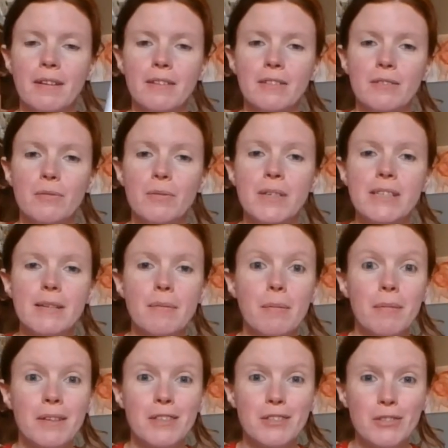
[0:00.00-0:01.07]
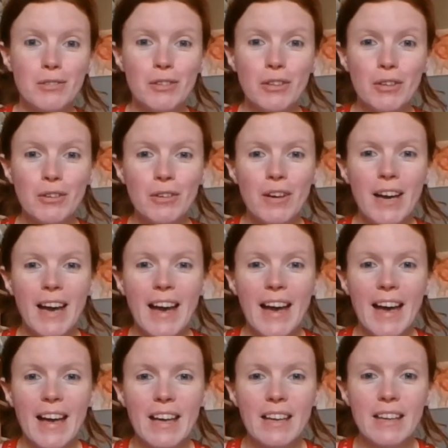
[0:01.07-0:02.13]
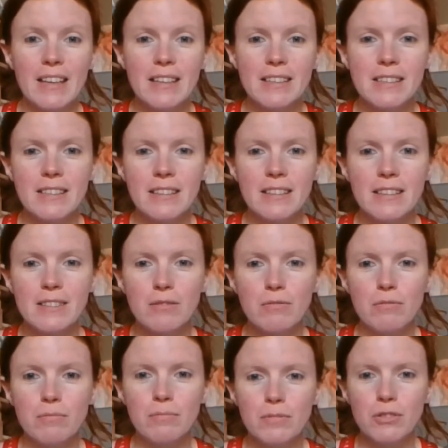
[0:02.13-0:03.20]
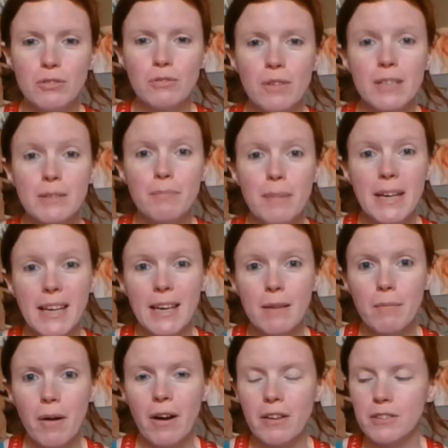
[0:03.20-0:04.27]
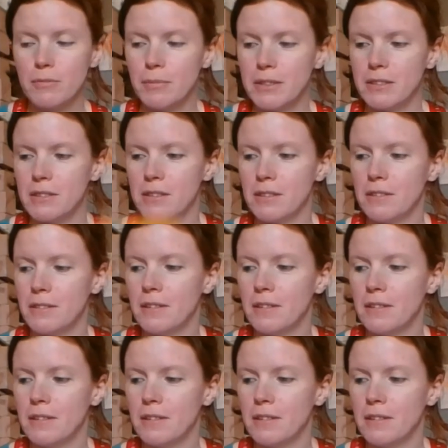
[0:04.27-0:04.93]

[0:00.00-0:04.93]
wee tip I'm going to show you is, this will show as baking parchment.